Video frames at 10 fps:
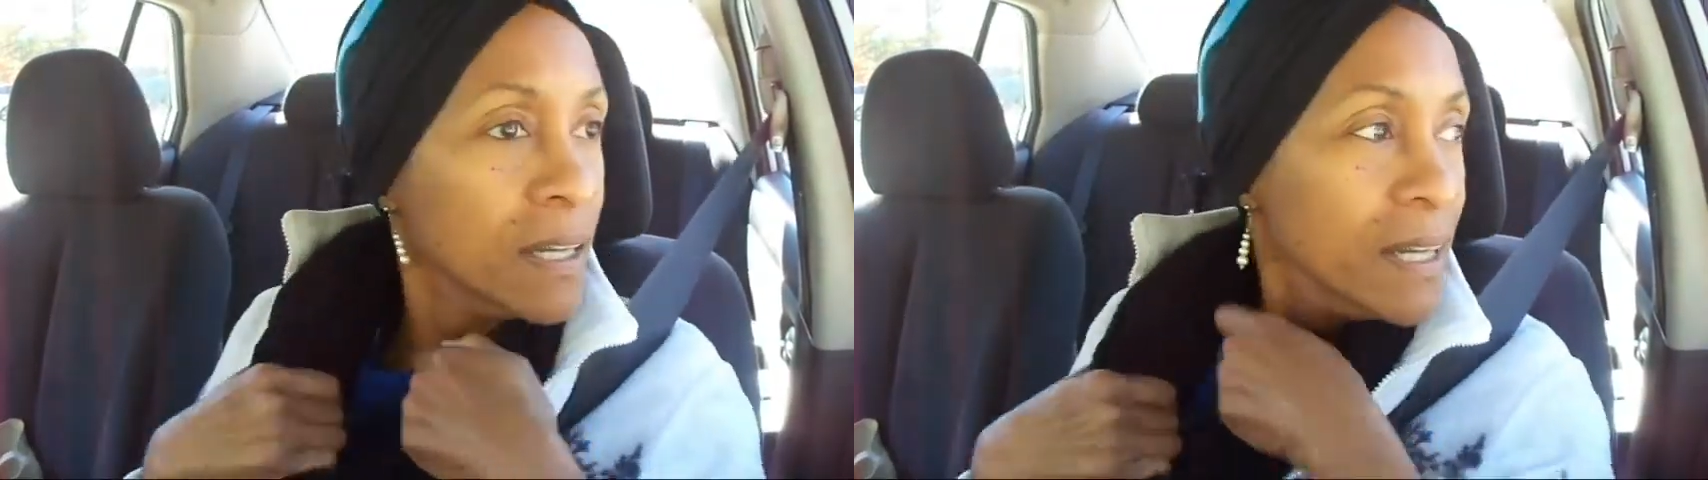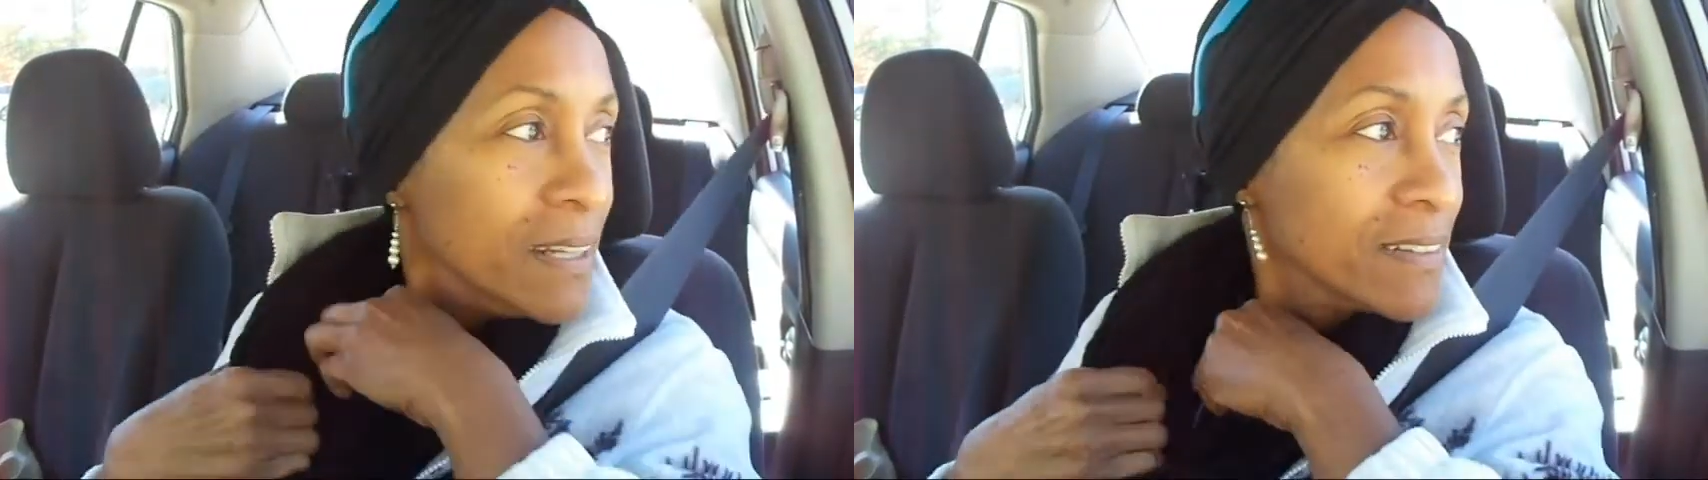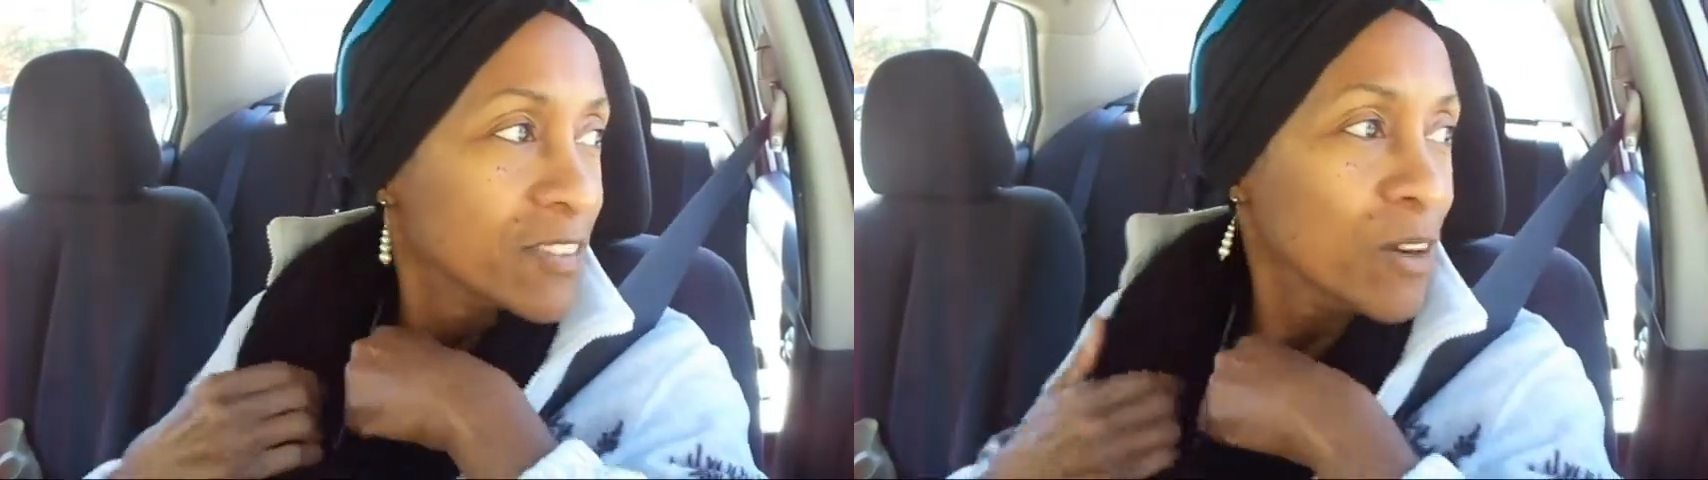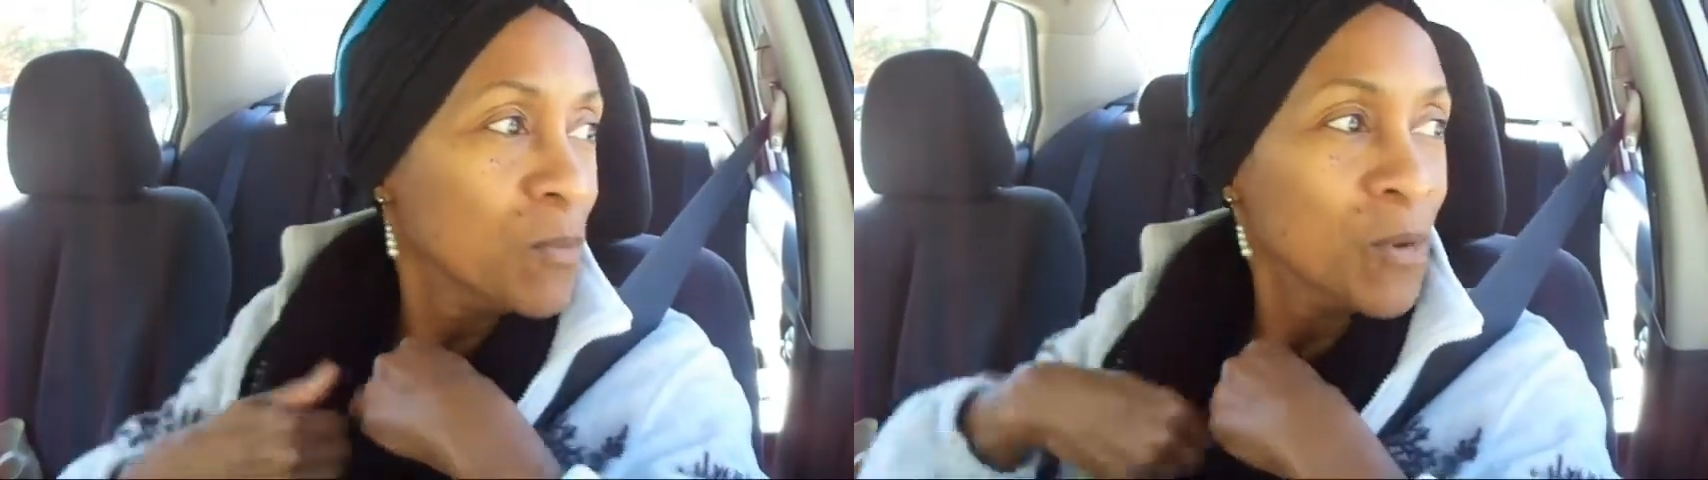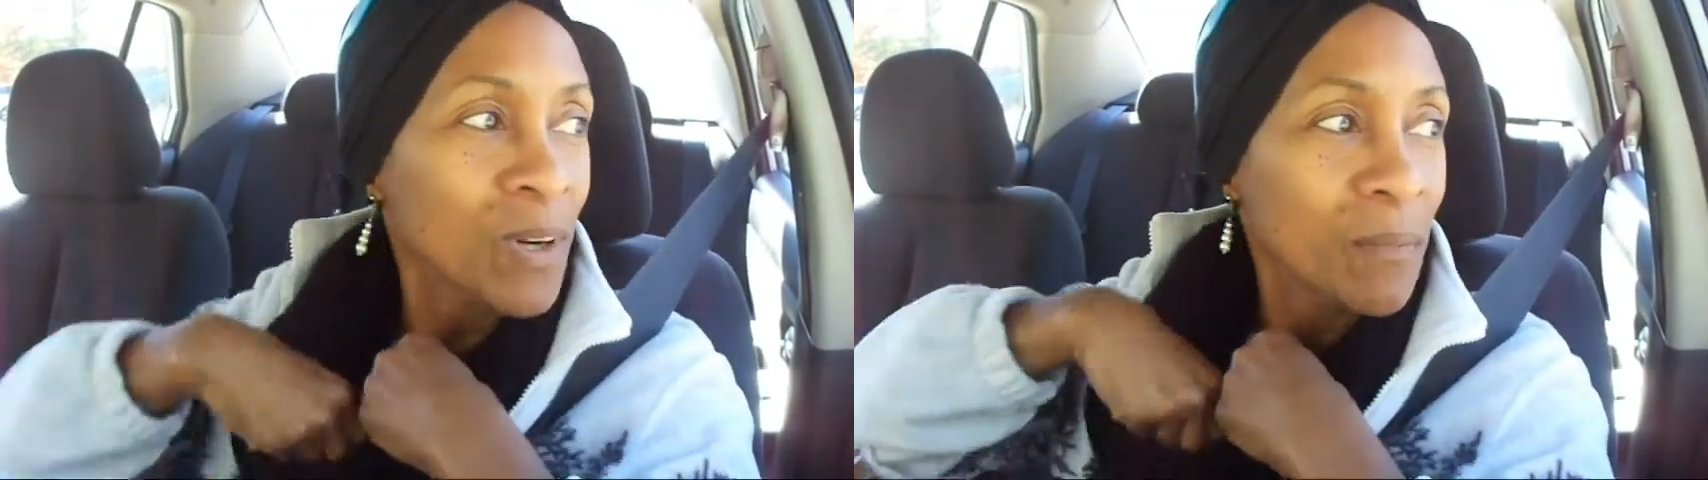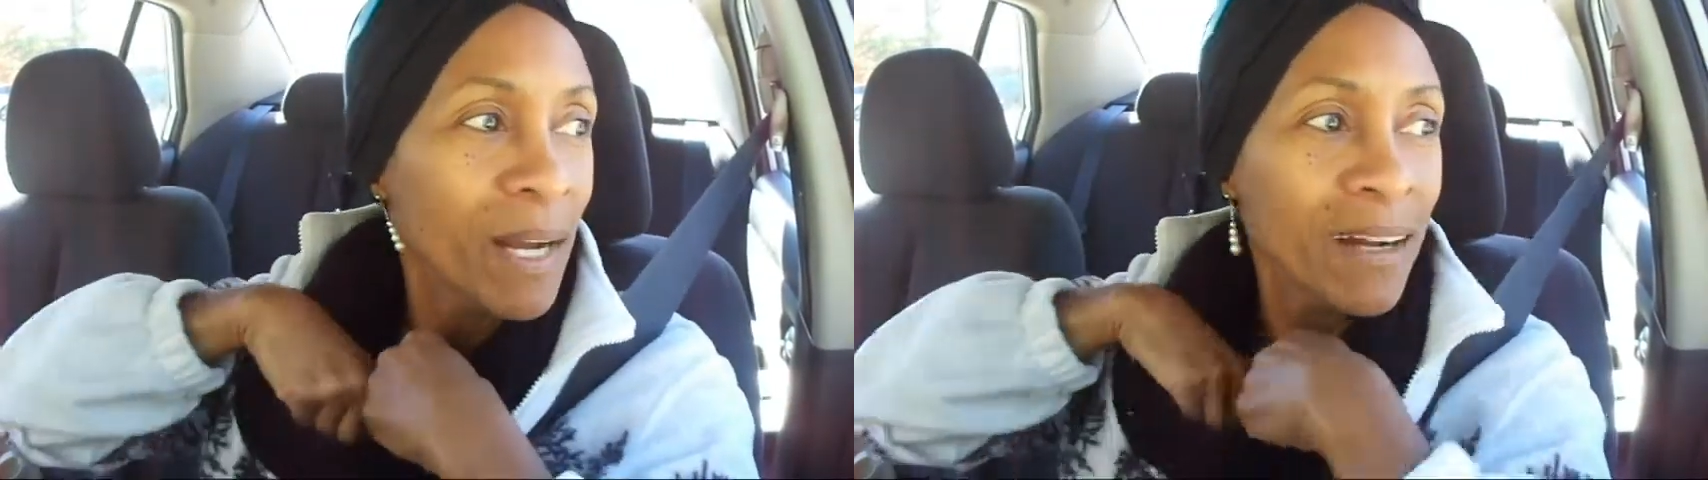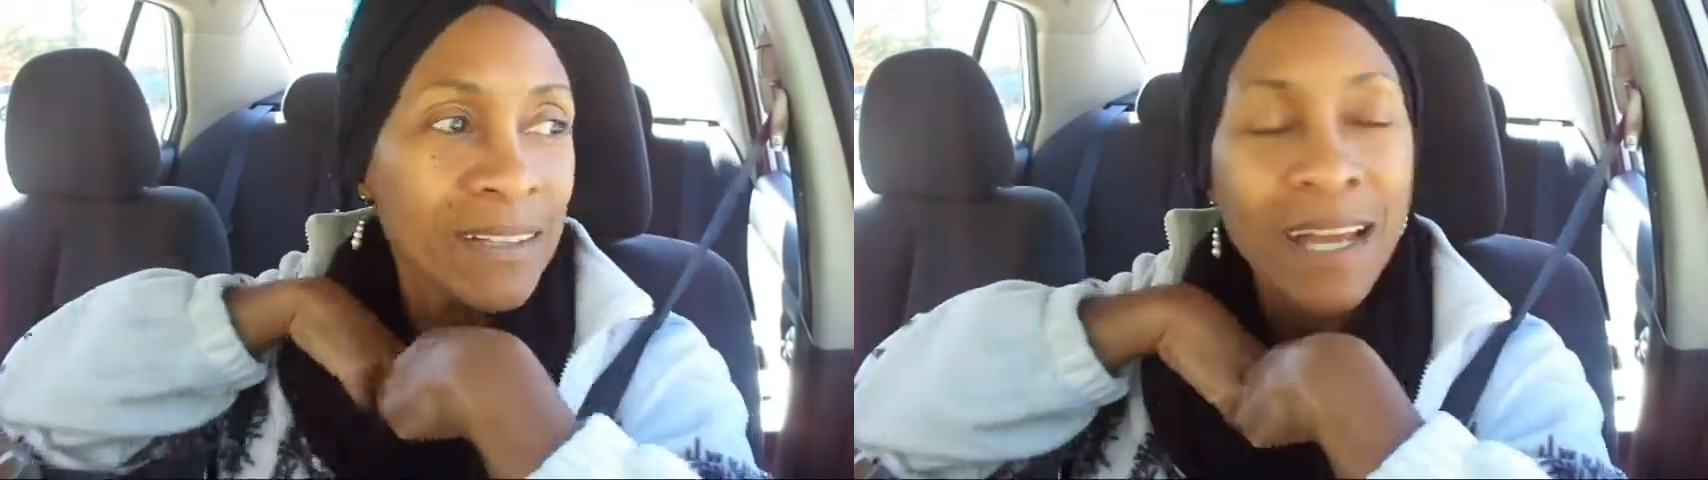it is so warm out.